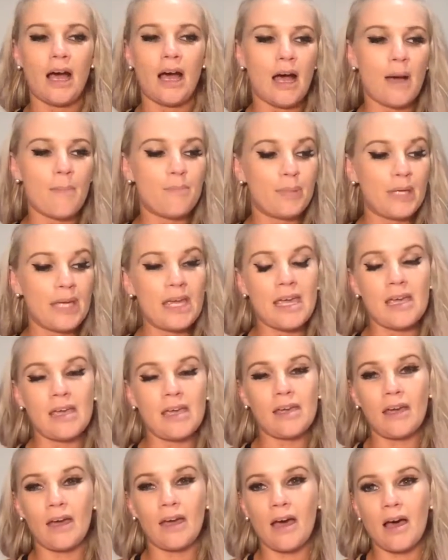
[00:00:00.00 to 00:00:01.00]

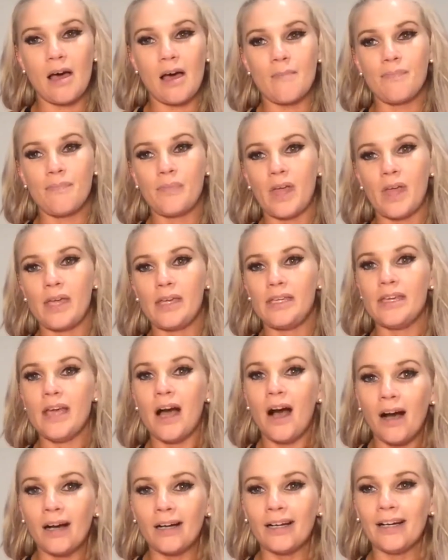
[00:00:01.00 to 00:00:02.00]
Being a
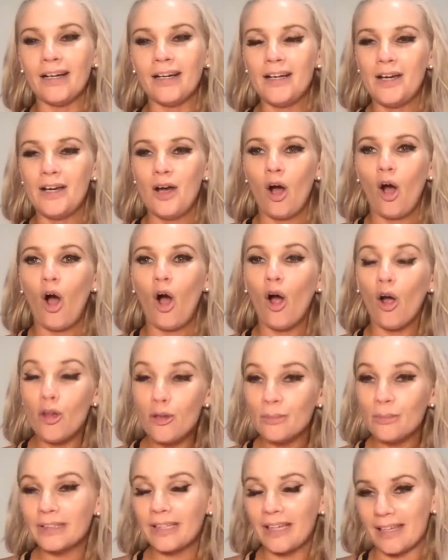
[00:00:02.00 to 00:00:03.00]
young
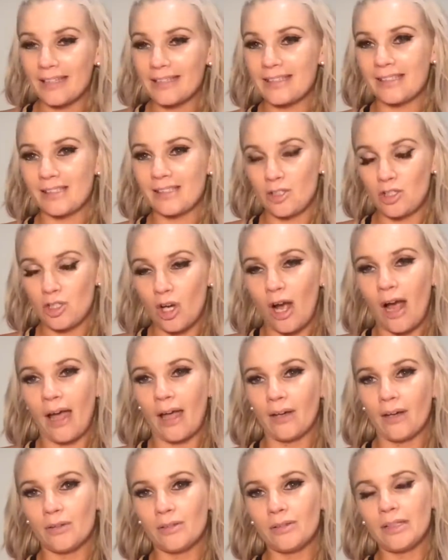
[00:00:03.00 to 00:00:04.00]
homeless
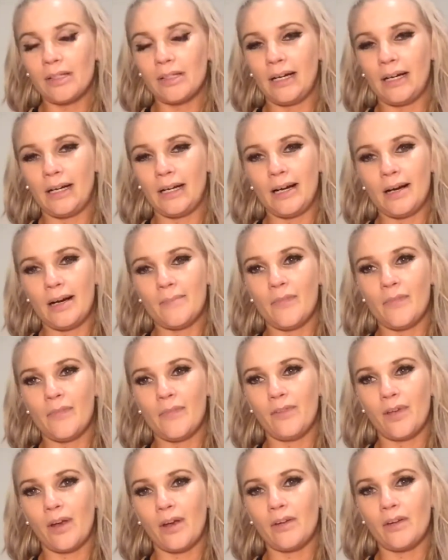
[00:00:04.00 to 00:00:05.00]
child,
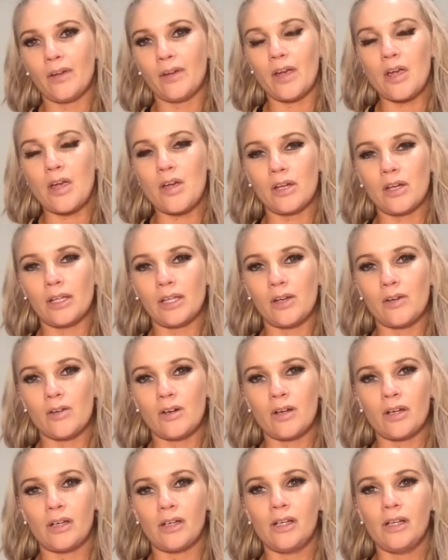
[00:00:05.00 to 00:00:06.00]
very, very early
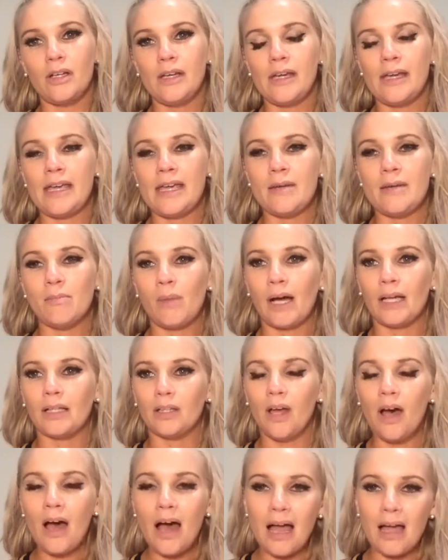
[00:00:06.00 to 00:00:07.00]
on in my
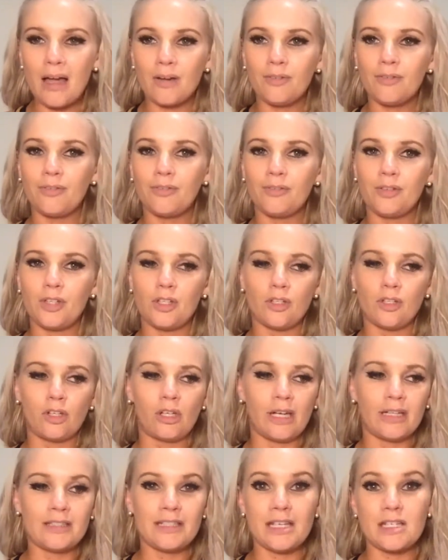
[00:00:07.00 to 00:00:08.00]
life,
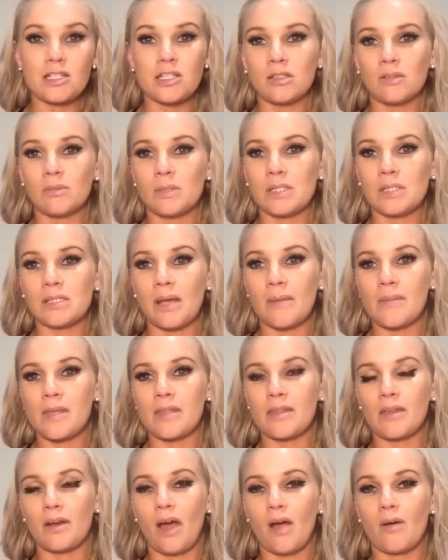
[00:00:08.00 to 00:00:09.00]
addiction was something
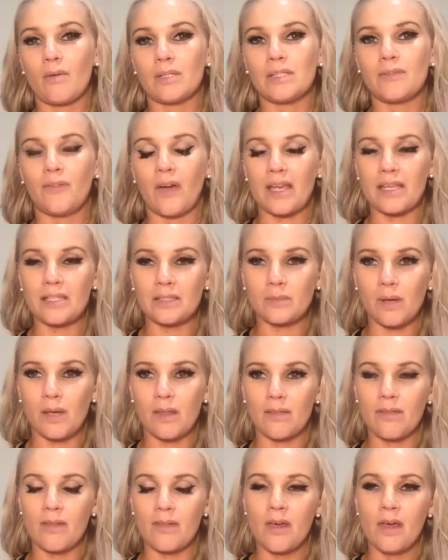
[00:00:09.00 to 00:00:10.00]
that I was faced
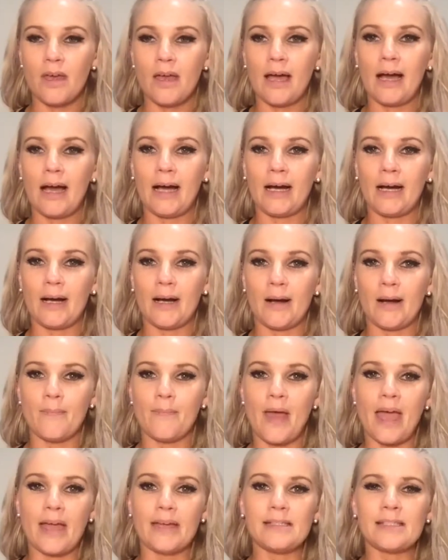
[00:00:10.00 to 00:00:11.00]
with,
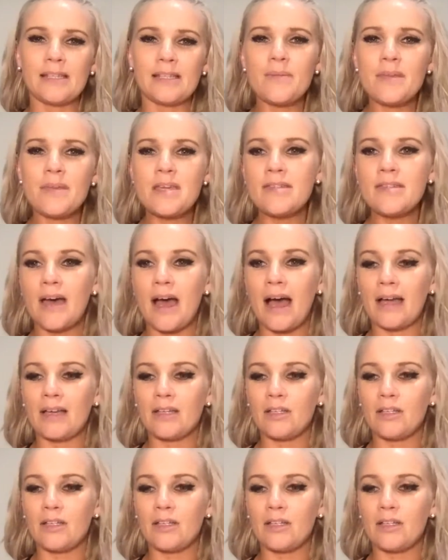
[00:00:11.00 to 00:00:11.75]
and something that,